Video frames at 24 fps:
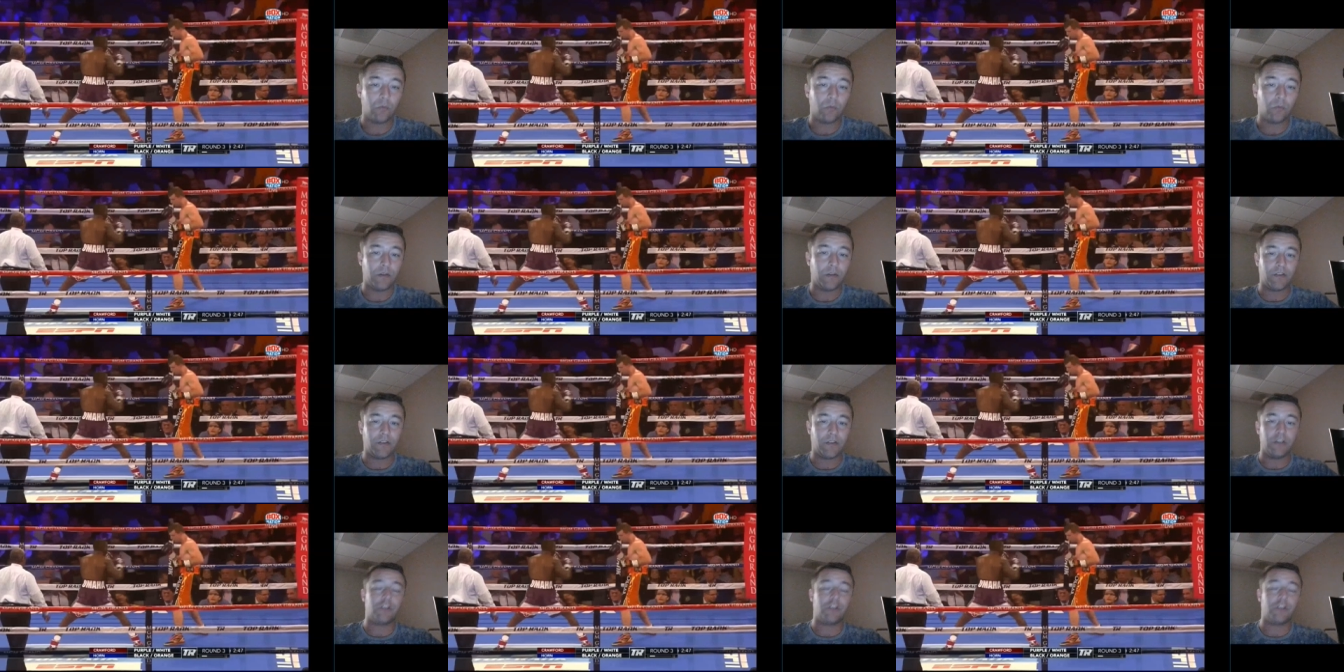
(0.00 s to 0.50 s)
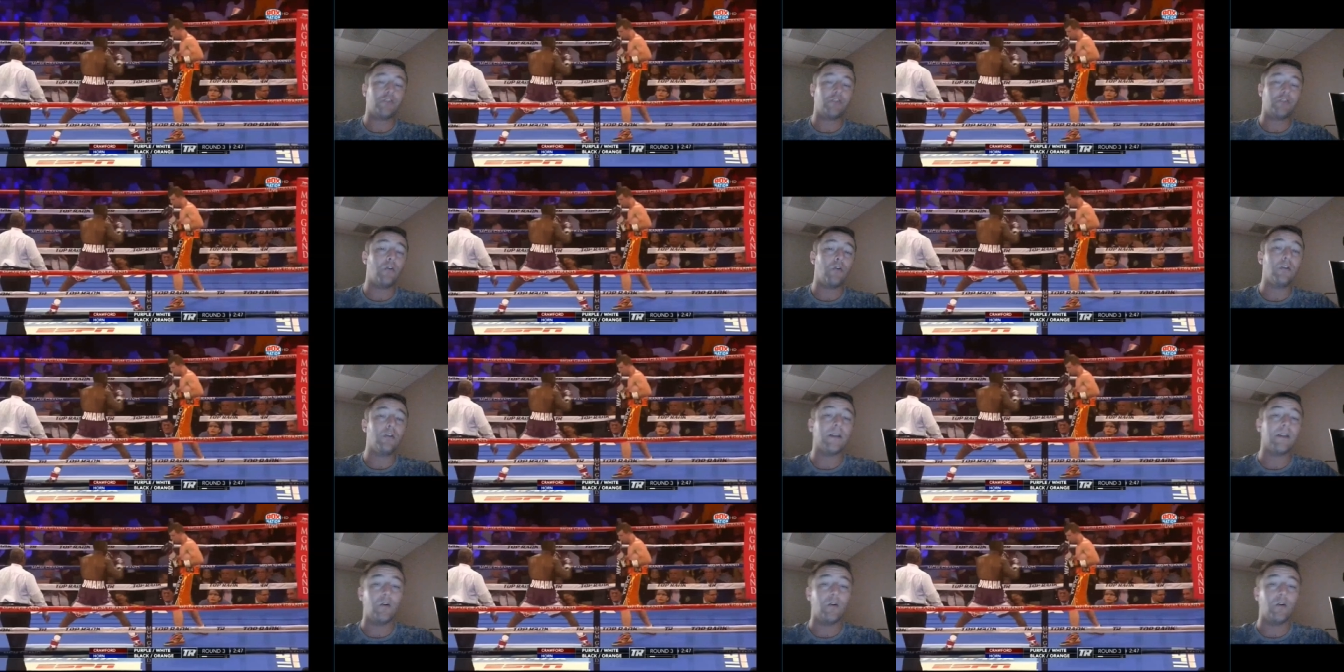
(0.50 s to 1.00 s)
where he's
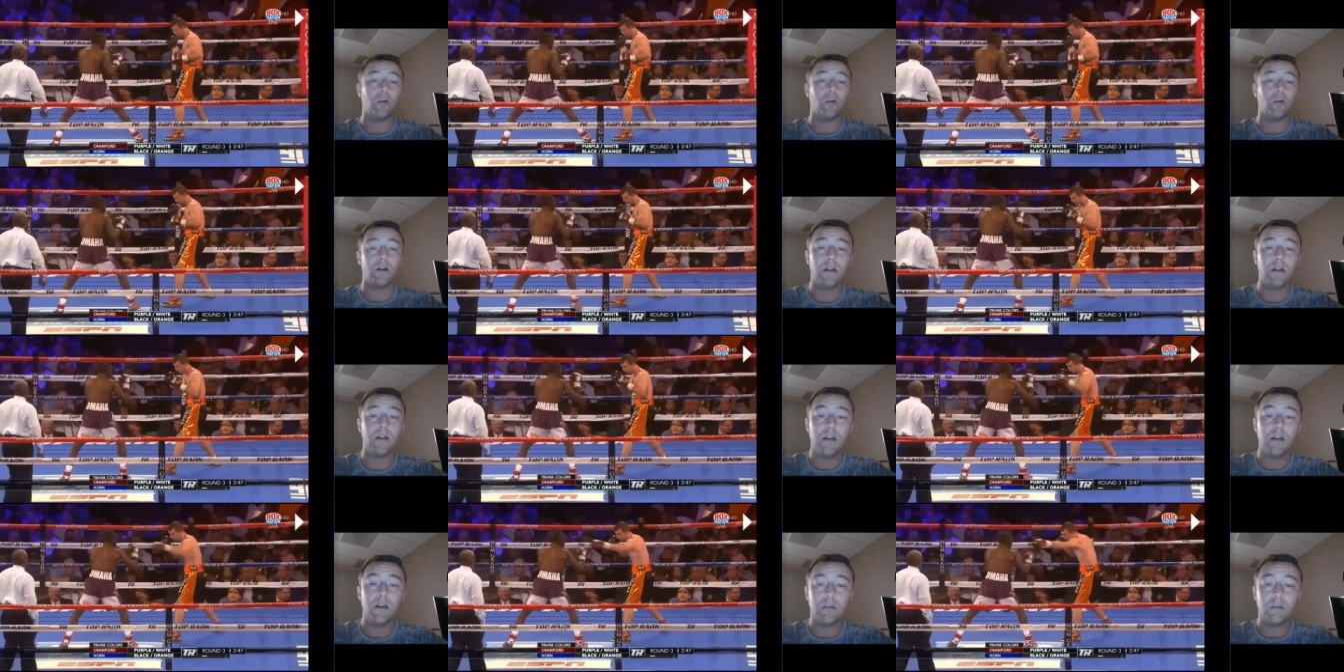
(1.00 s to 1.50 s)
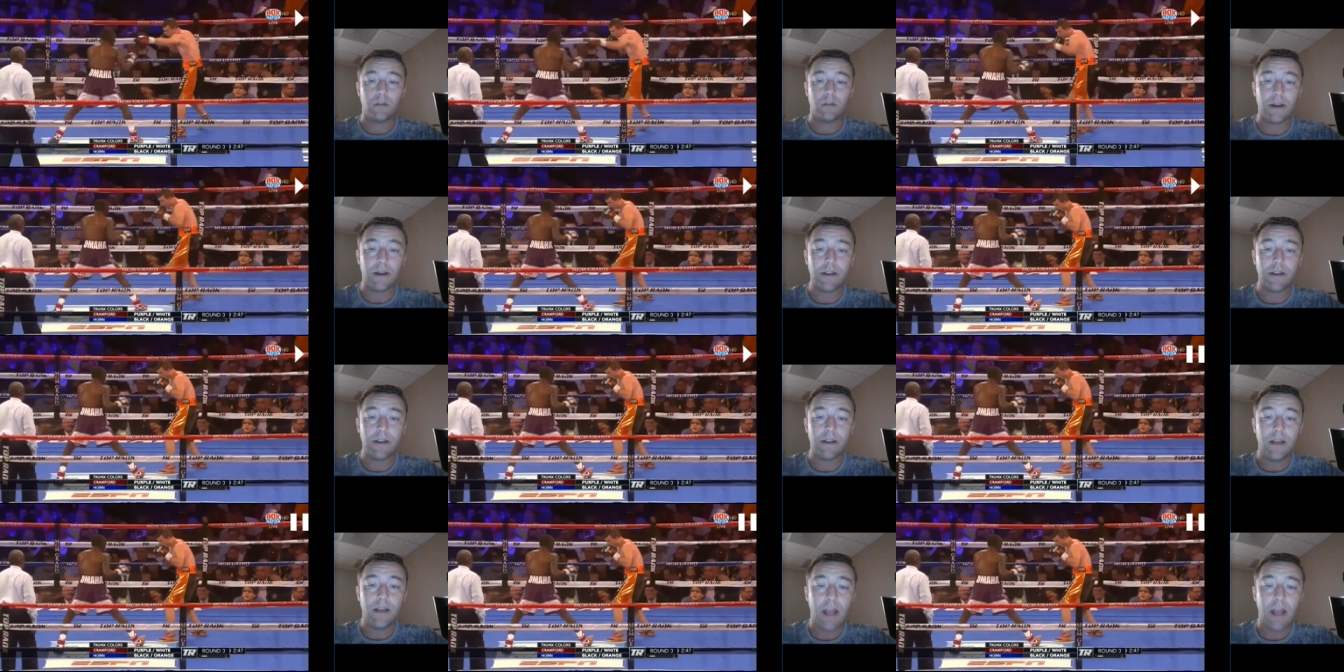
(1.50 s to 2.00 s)
controlling Horn, right?